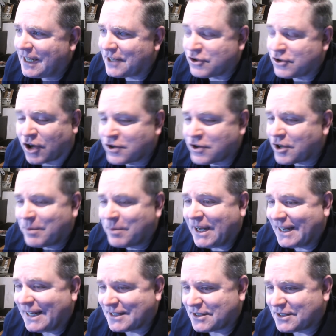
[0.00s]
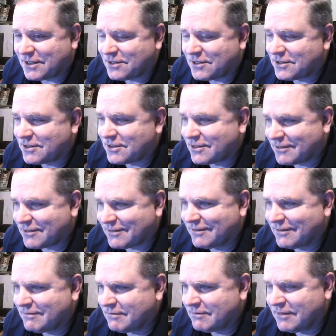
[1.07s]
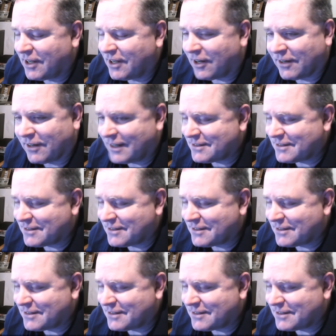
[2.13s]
And Jar Jar Binks. No,